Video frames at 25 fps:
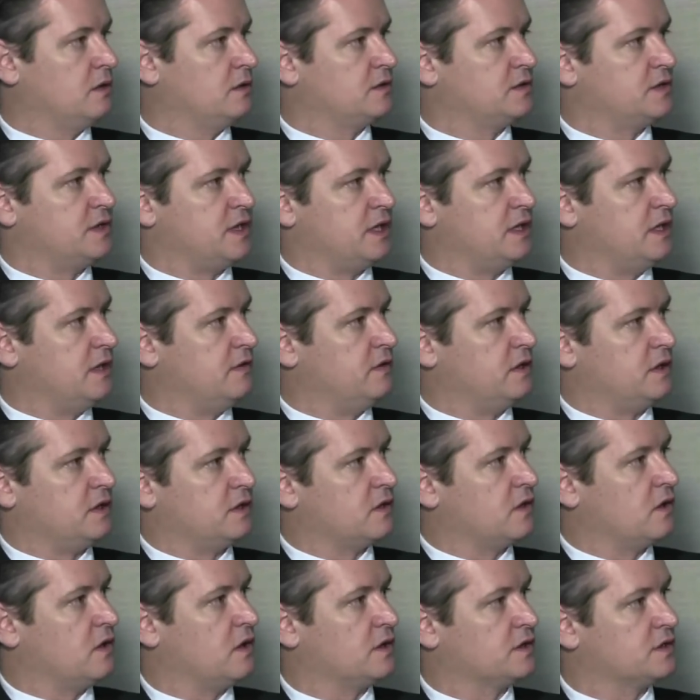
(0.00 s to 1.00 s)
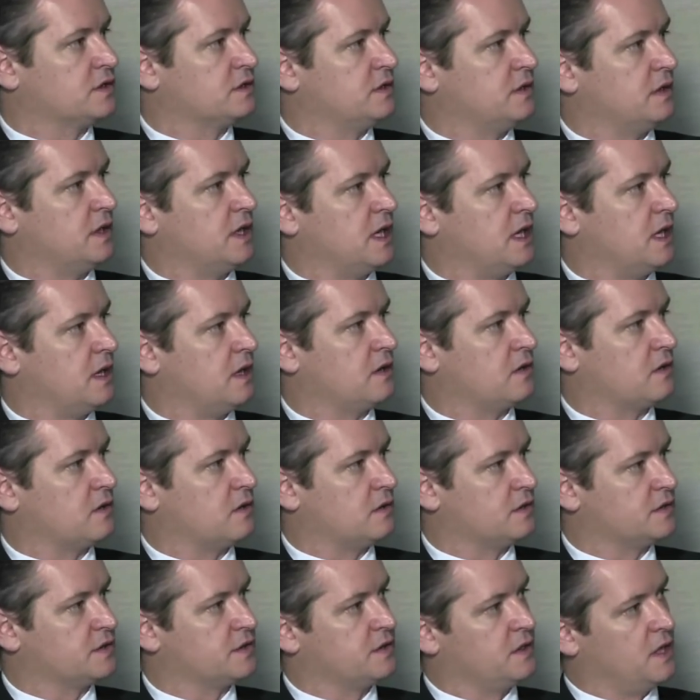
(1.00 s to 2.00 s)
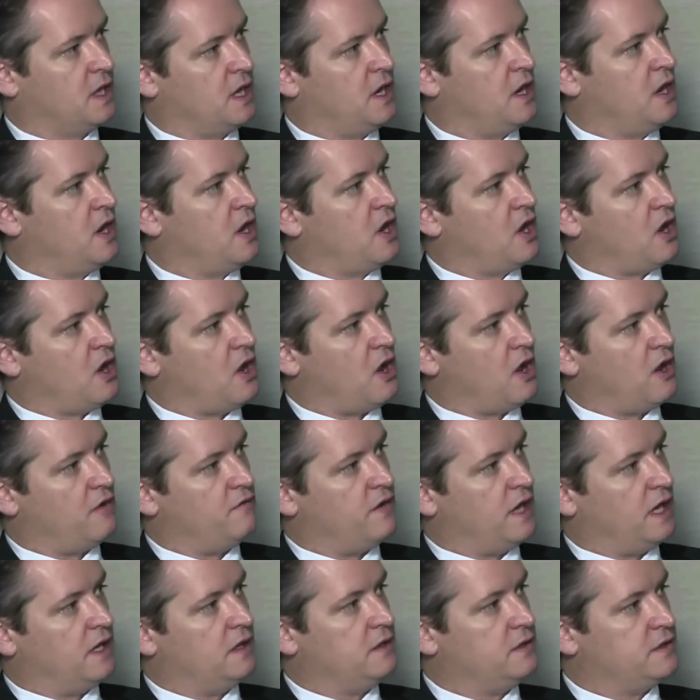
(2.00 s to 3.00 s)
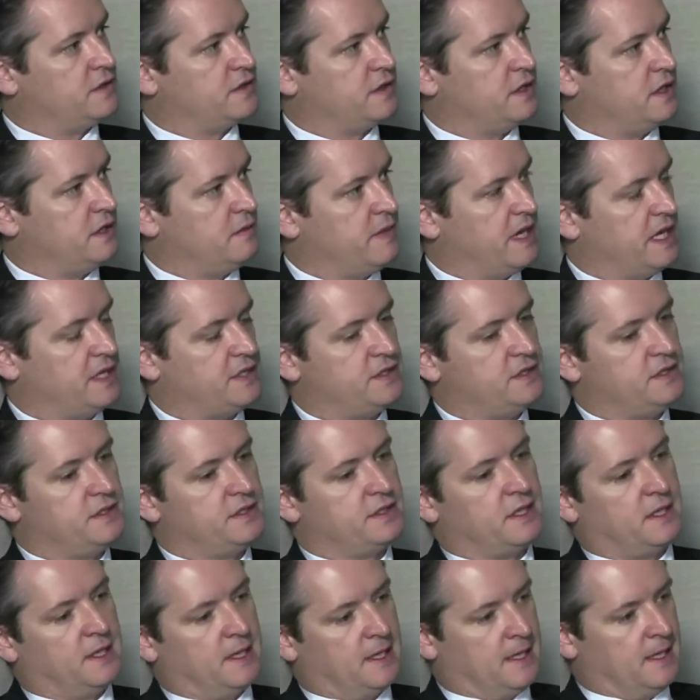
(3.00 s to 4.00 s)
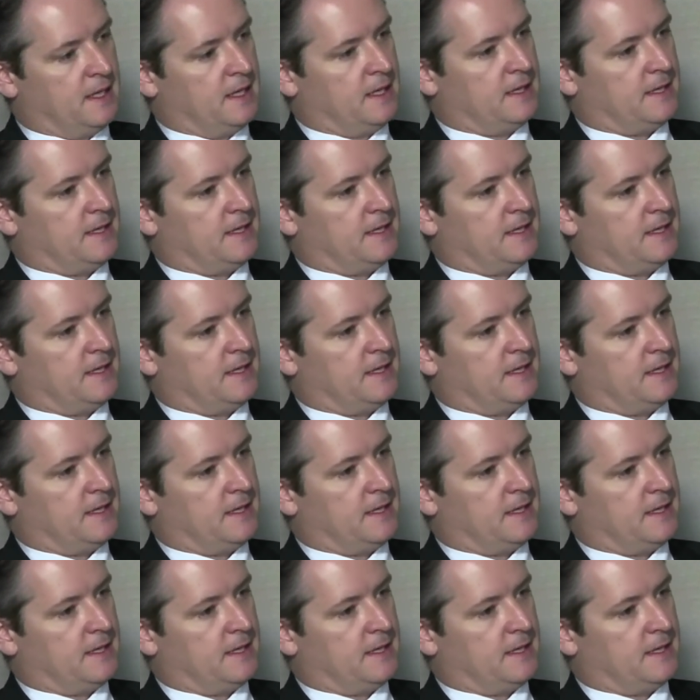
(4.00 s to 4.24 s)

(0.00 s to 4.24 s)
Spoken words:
not significant cost across high value seed batches.